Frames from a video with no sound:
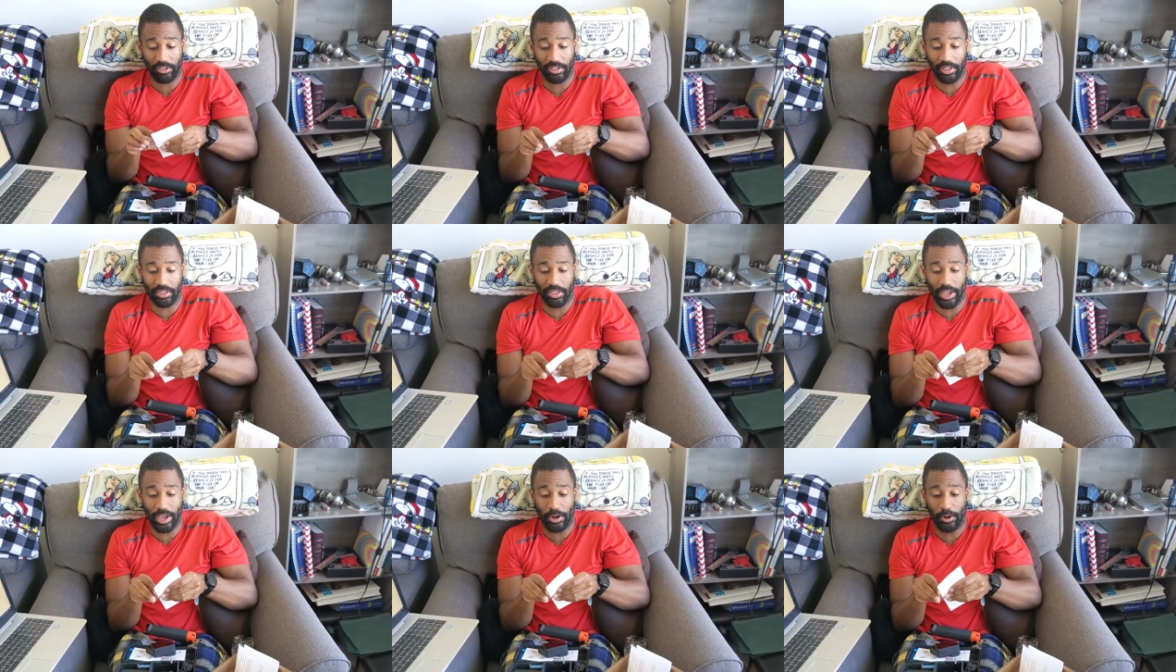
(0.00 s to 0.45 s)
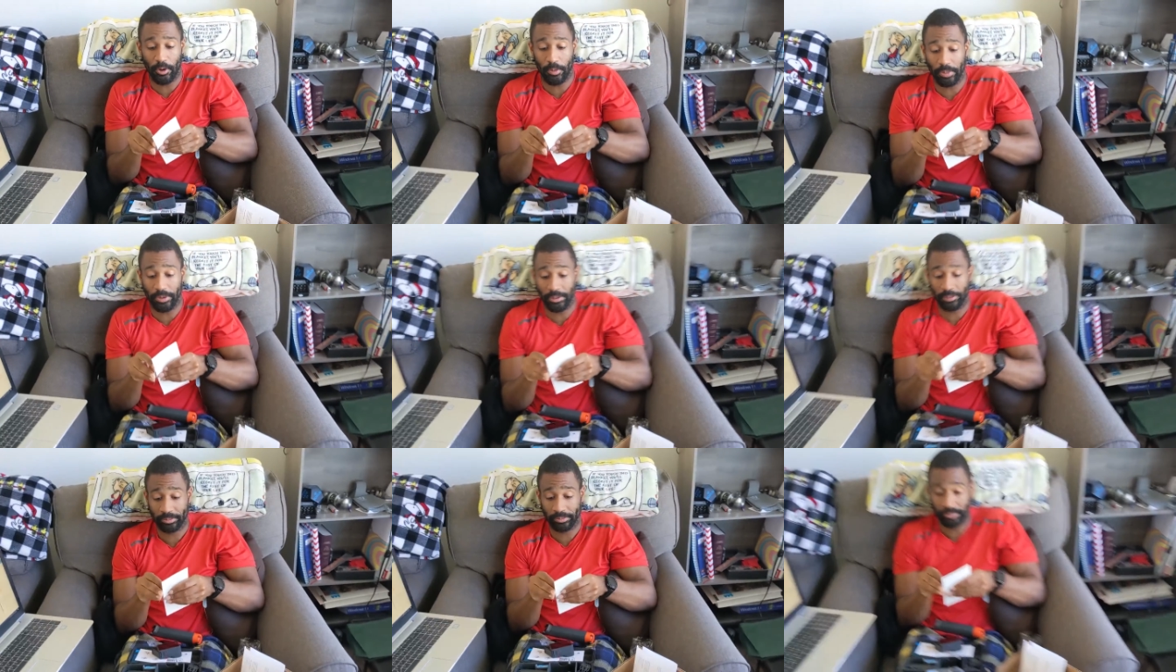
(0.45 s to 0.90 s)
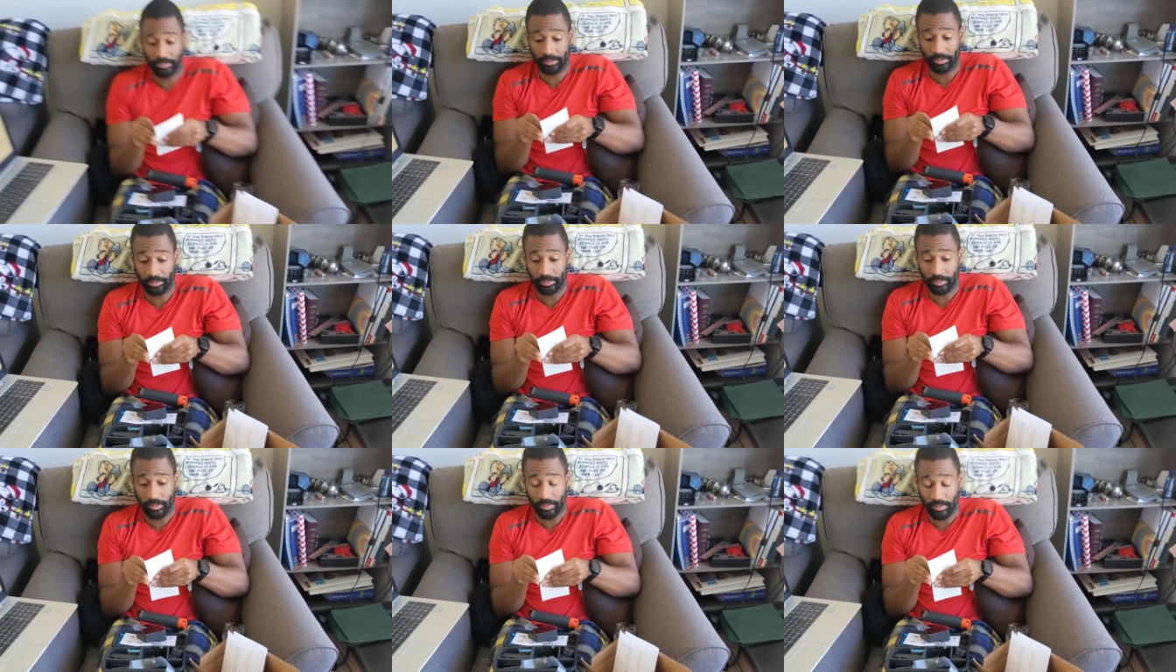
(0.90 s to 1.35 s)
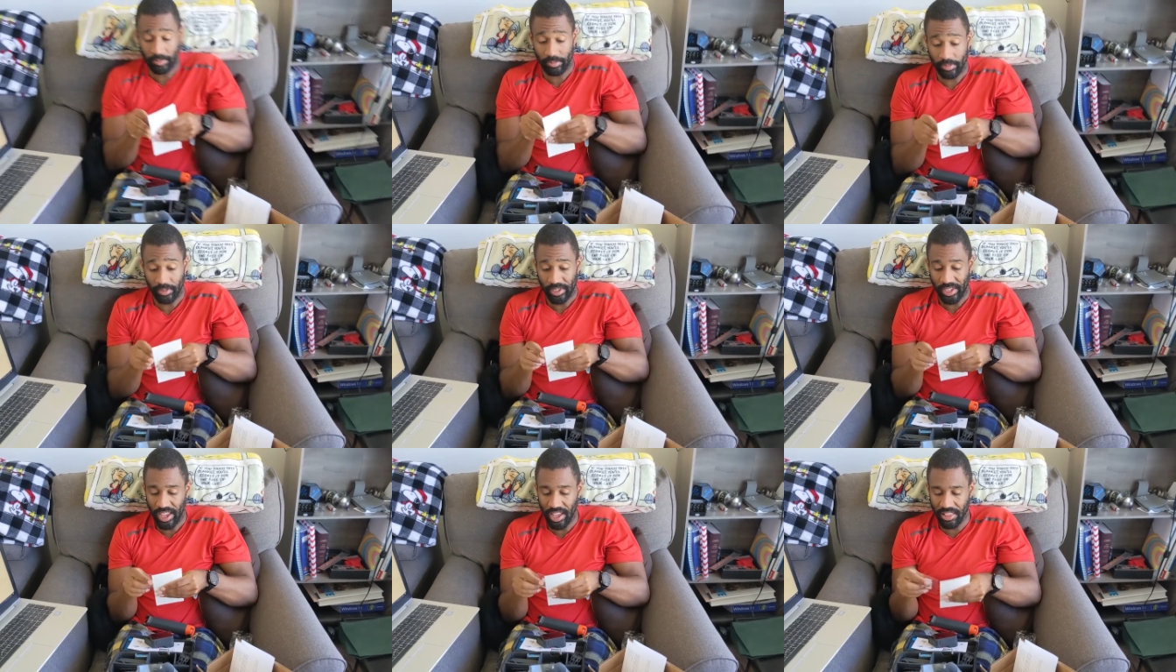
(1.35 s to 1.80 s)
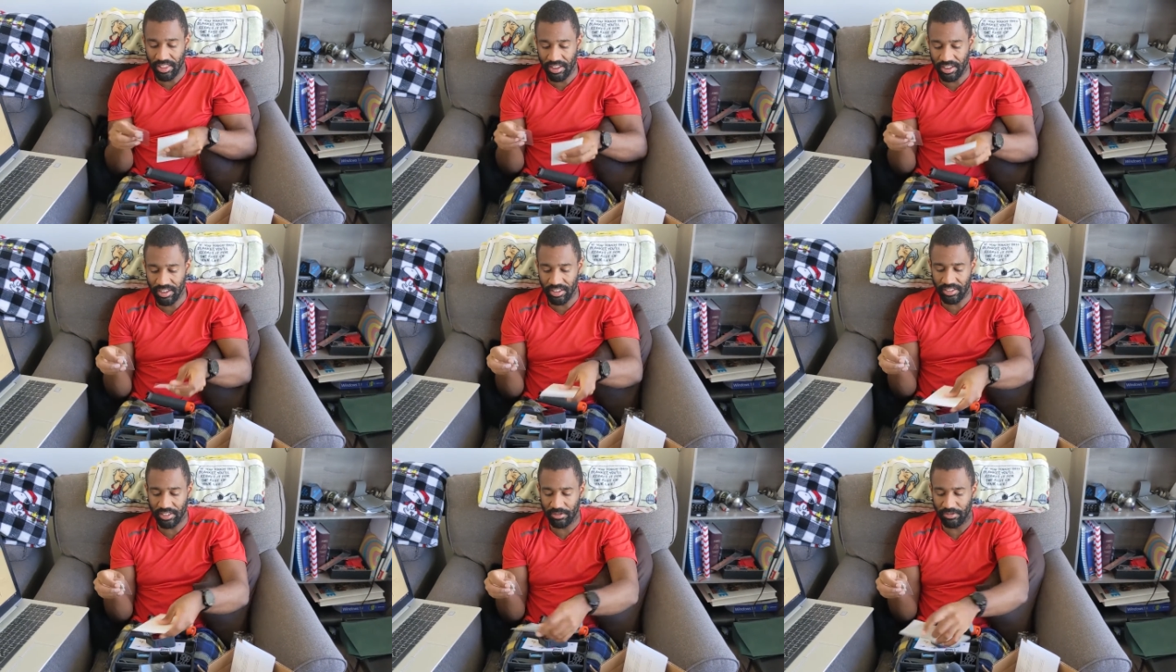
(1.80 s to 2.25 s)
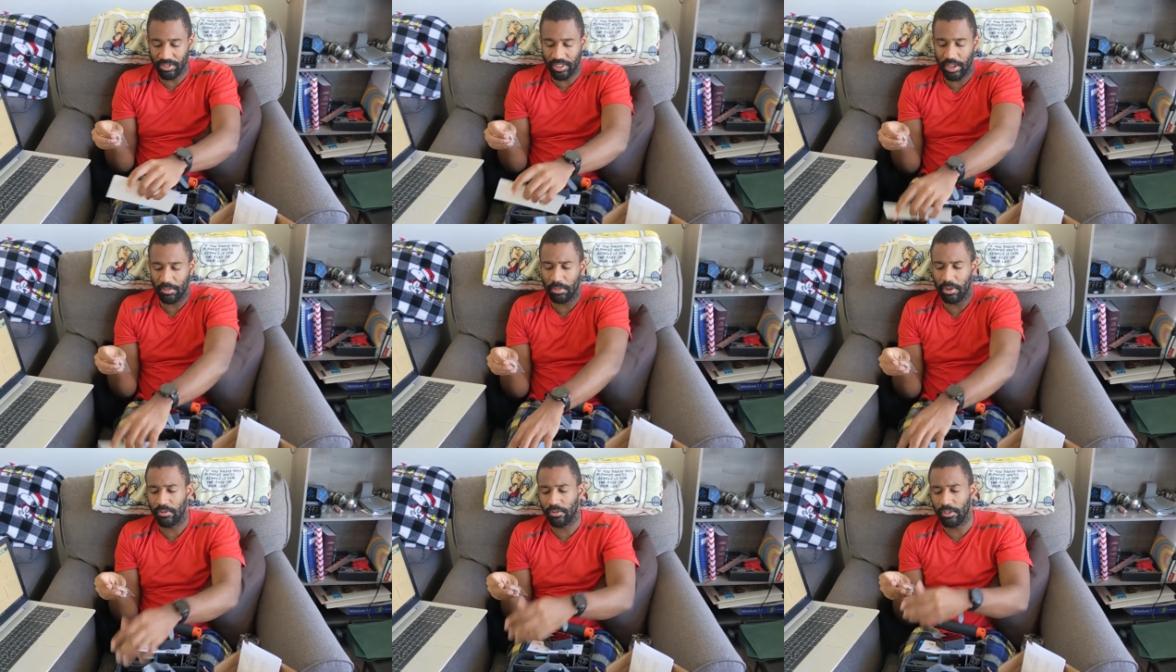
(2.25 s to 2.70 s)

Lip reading: to get that open. How long has this thing been